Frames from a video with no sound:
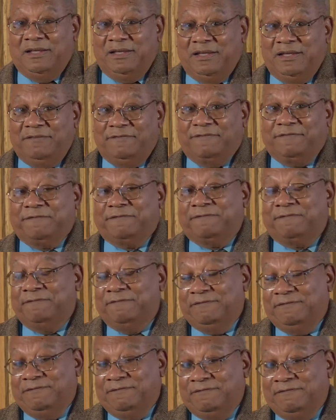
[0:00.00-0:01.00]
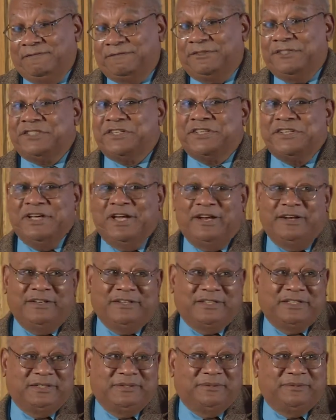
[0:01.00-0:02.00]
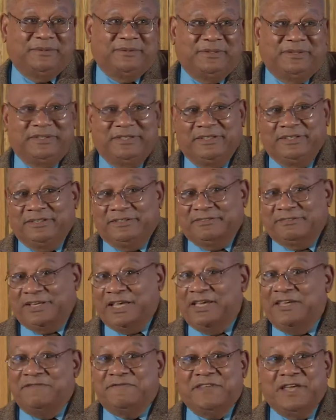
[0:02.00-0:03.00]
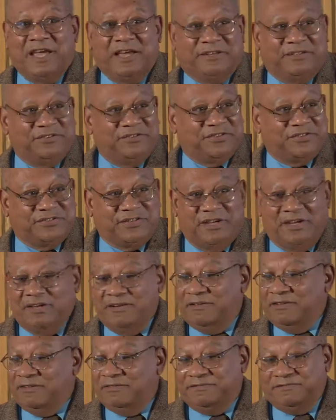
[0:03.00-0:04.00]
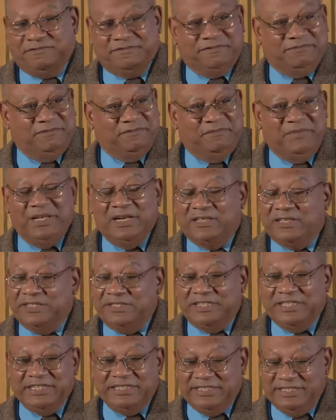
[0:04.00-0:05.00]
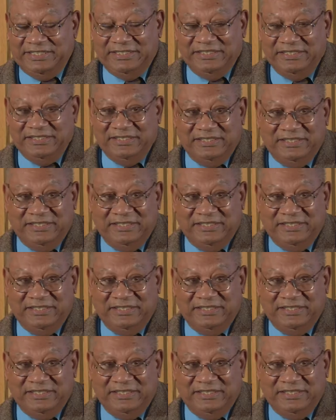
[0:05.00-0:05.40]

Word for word: if Christianity gave that instead of milk and honey,